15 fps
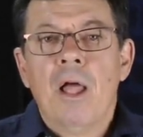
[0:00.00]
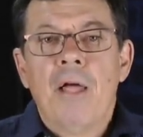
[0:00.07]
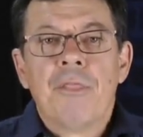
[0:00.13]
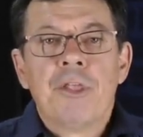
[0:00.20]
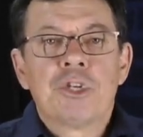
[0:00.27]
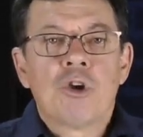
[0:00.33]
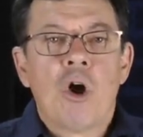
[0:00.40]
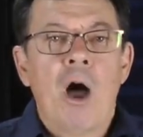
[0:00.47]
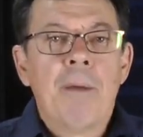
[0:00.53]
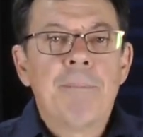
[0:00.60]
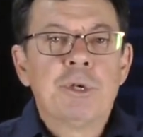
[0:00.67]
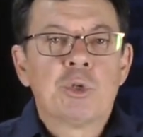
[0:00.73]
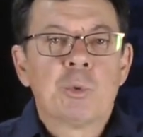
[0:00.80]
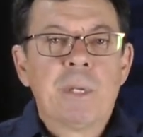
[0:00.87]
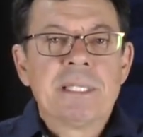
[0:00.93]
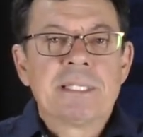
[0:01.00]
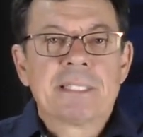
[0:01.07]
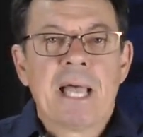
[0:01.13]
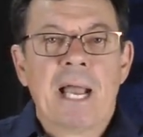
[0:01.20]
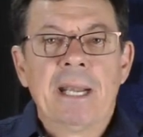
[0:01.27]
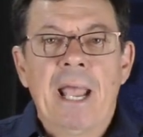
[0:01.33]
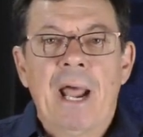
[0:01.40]
The time between
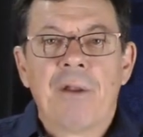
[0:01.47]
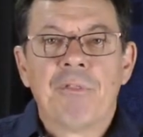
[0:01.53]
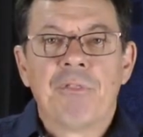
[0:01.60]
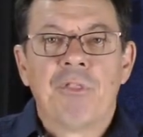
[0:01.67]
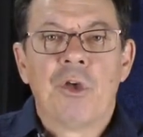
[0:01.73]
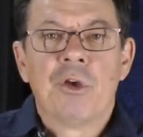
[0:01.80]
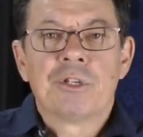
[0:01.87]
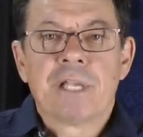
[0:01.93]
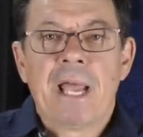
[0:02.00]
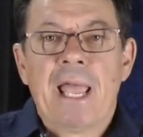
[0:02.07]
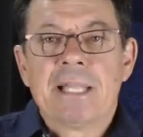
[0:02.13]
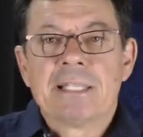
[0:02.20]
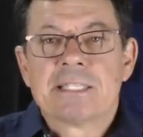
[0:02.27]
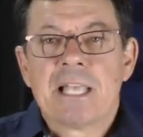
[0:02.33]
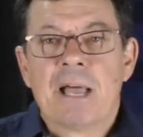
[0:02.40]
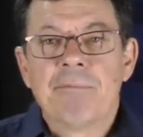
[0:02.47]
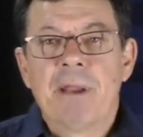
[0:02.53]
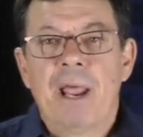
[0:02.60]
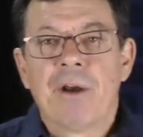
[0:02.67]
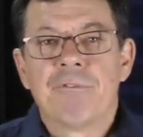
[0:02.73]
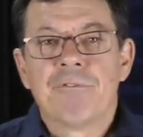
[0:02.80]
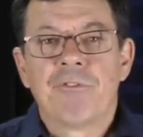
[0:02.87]
sundown on Thursday and
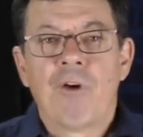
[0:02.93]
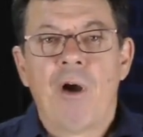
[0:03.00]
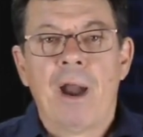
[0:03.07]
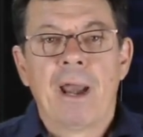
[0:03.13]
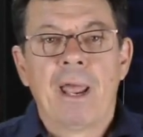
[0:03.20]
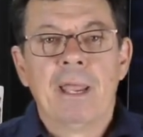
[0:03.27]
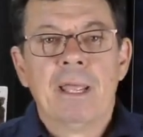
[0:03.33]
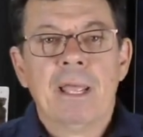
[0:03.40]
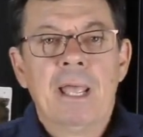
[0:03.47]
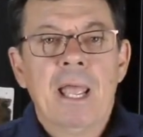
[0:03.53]
sundown on Friday